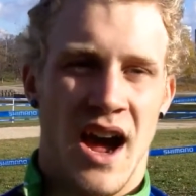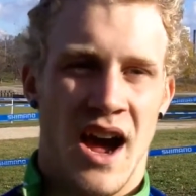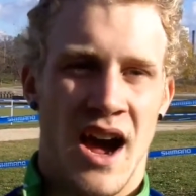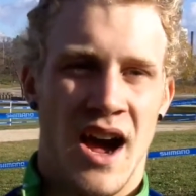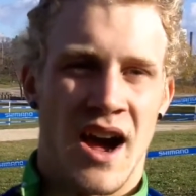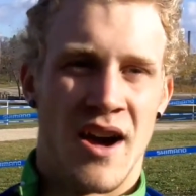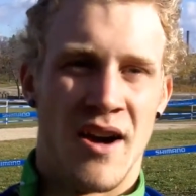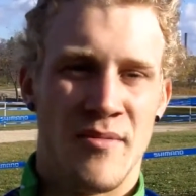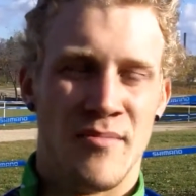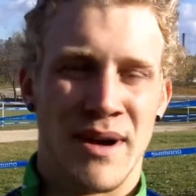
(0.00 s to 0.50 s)

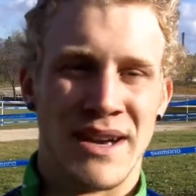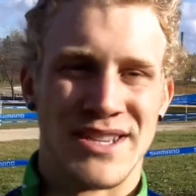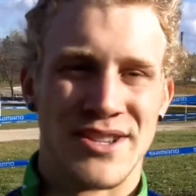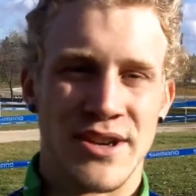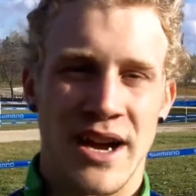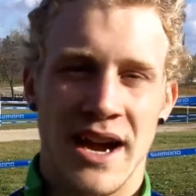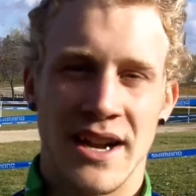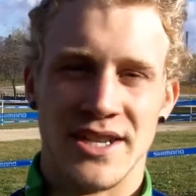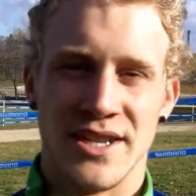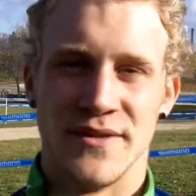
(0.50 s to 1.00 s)
uh, my
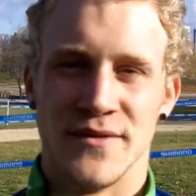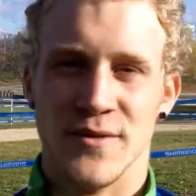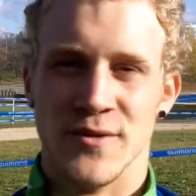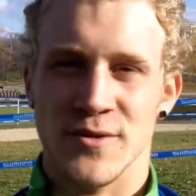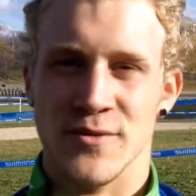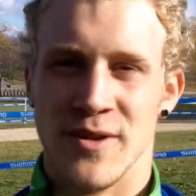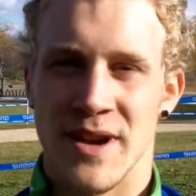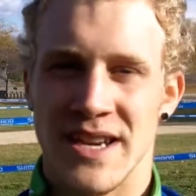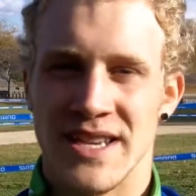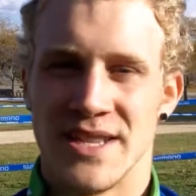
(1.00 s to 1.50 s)
strategy for
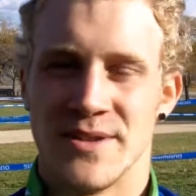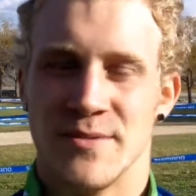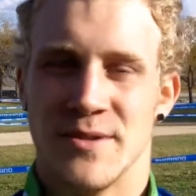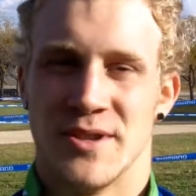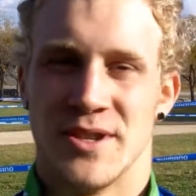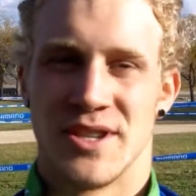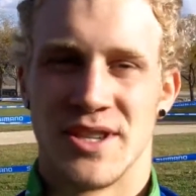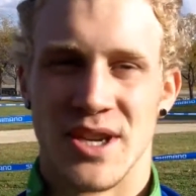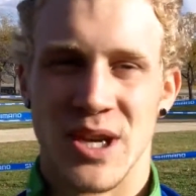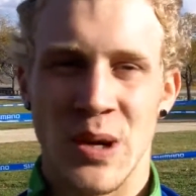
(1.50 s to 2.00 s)
the race
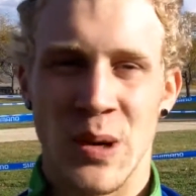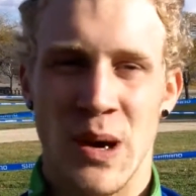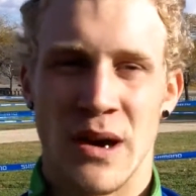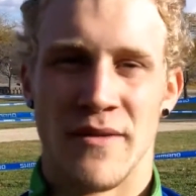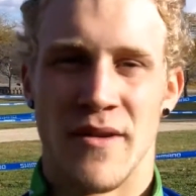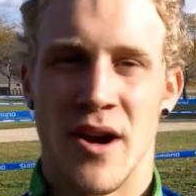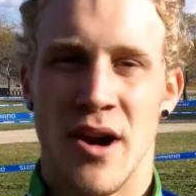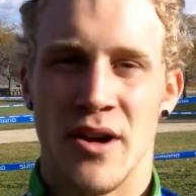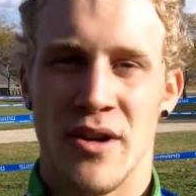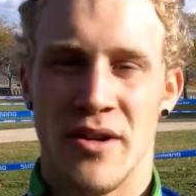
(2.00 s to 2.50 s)
was just to go
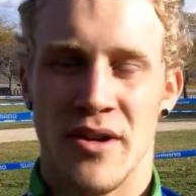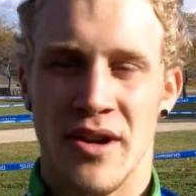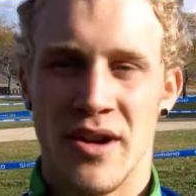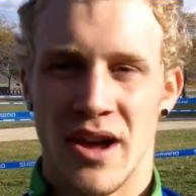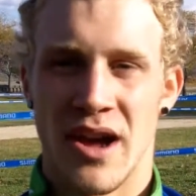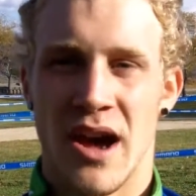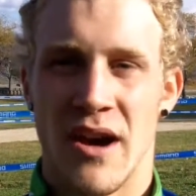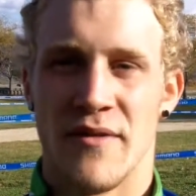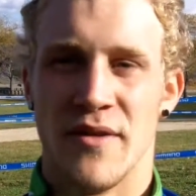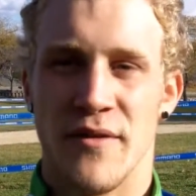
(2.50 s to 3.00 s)
off hard
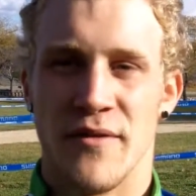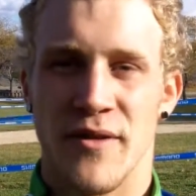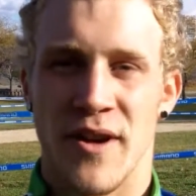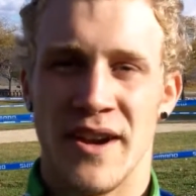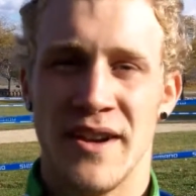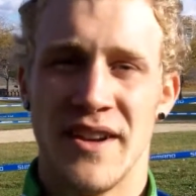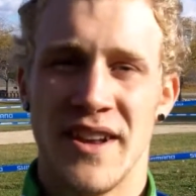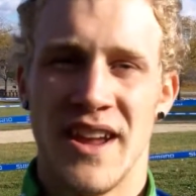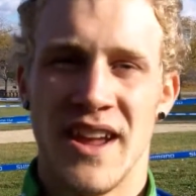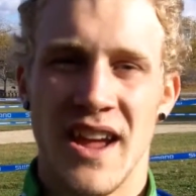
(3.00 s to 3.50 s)
off the
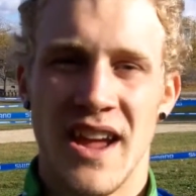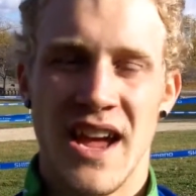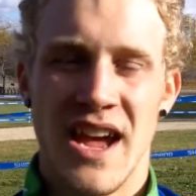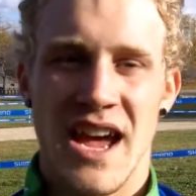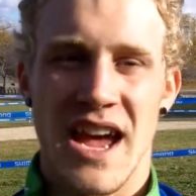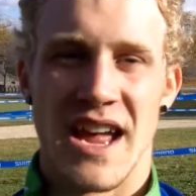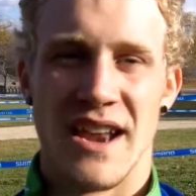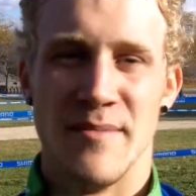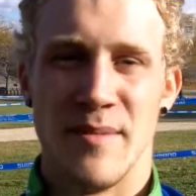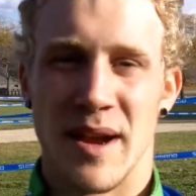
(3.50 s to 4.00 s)
front
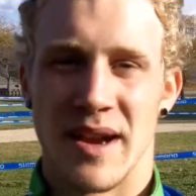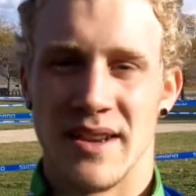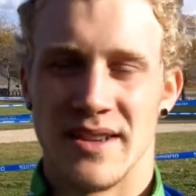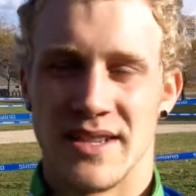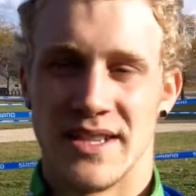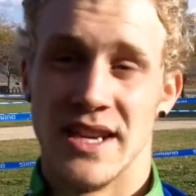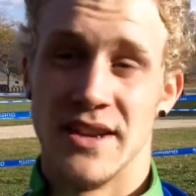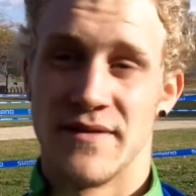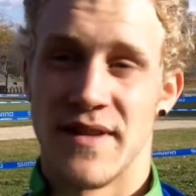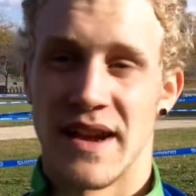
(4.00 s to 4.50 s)
and make
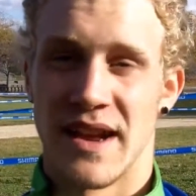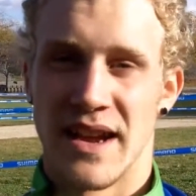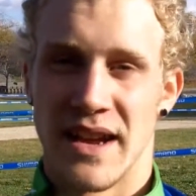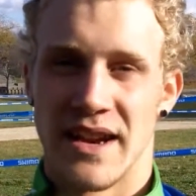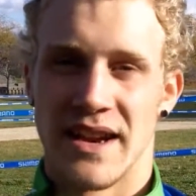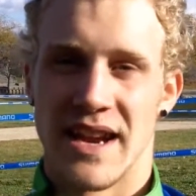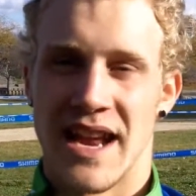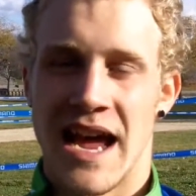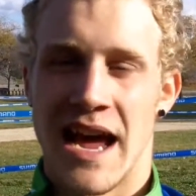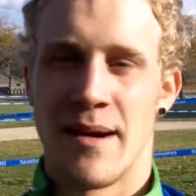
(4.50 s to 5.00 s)
see if I can
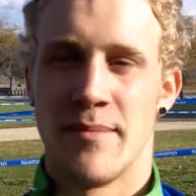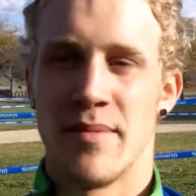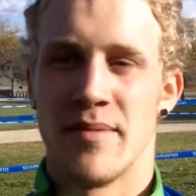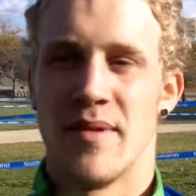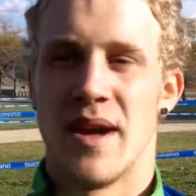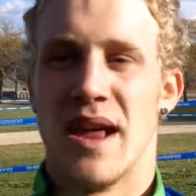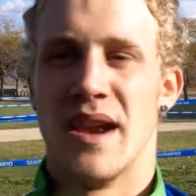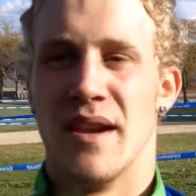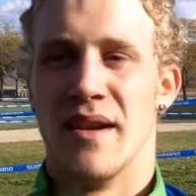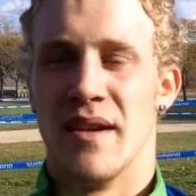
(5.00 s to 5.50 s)
get a gap,
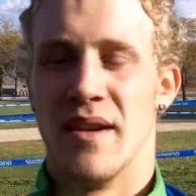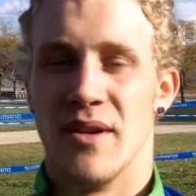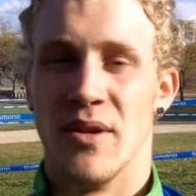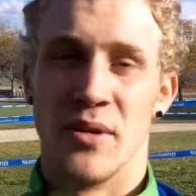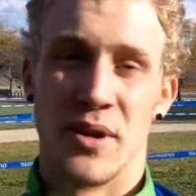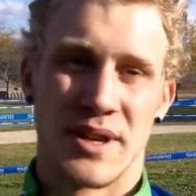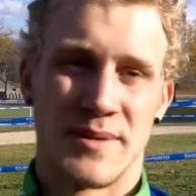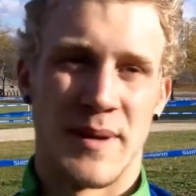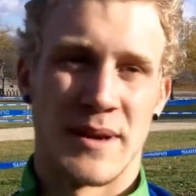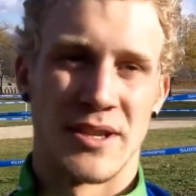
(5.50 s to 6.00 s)
and
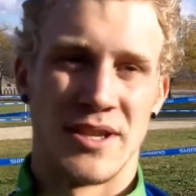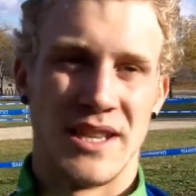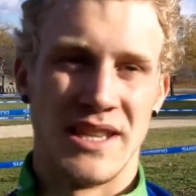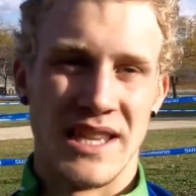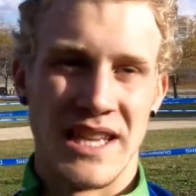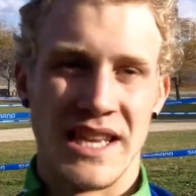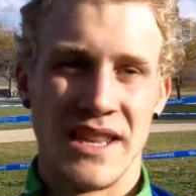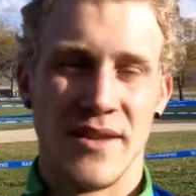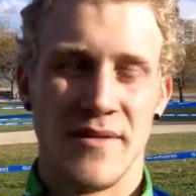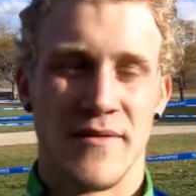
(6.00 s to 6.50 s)
or especially
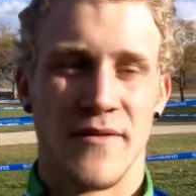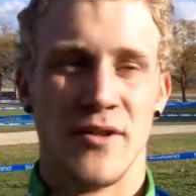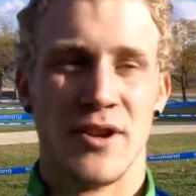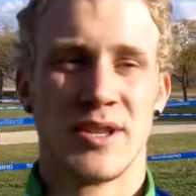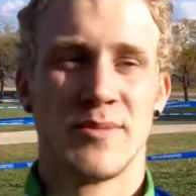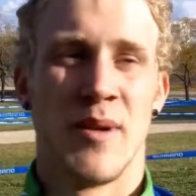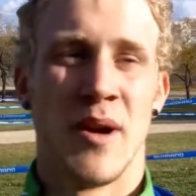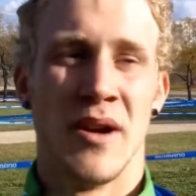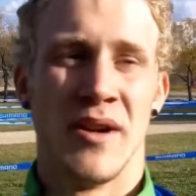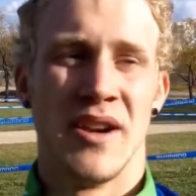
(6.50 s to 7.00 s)
lead the
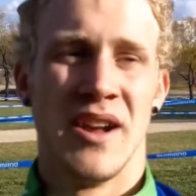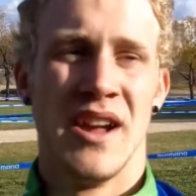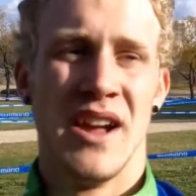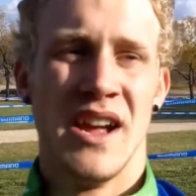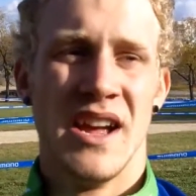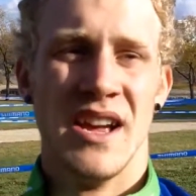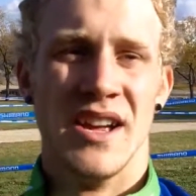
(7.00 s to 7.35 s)
first part,